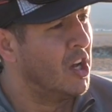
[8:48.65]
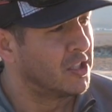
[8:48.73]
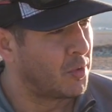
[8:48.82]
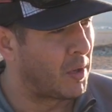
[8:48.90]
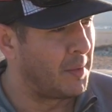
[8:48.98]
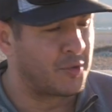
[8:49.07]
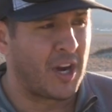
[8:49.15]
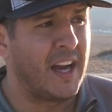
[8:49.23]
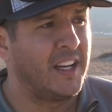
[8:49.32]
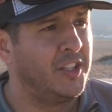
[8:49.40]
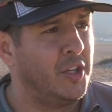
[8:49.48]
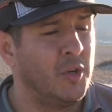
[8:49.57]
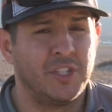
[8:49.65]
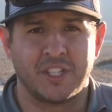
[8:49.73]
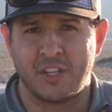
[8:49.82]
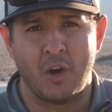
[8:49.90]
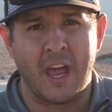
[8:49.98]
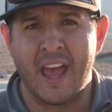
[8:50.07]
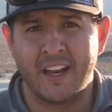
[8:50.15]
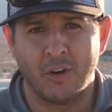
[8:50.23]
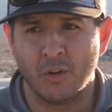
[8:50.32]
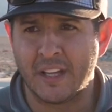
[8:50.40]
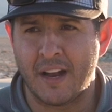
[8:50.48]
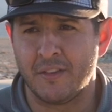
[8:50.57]
So what I'm trying to do is just
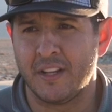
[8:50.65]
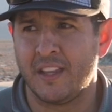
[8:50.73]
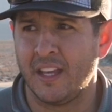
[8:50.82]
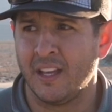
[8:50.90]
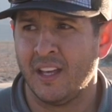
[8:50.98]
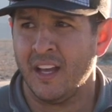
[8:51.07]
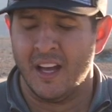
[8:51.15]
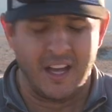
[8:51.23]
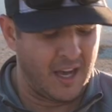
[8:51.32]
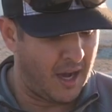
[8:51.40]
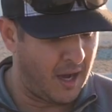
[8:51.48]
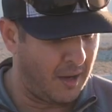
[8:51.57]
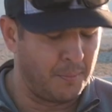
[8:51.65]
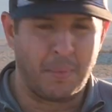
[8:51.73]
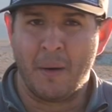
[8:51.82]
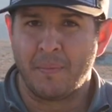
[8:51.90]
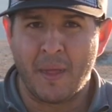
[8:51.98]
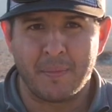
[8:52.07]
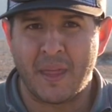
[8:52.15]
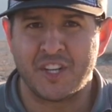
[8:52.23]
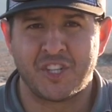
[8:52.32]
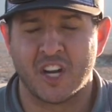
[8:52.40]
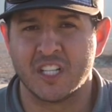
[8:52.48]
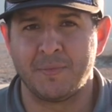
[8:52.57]
handhold everything, uh, bumped up that
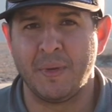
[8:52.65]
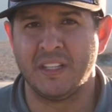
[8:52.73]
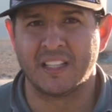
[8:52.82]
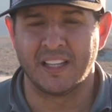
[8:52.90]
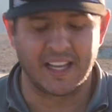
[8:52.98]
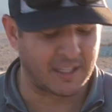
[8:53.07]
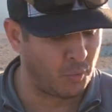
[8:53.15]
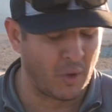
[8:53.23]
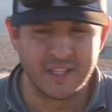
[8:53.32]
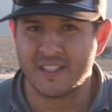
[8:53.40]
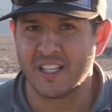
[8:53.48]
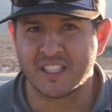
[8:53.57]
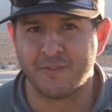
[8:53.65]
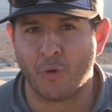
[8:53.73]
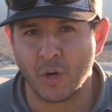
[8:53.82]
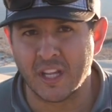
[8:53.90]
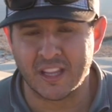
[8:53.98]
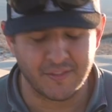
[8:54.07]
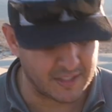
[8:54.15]
shutter speed to like 1 6 40th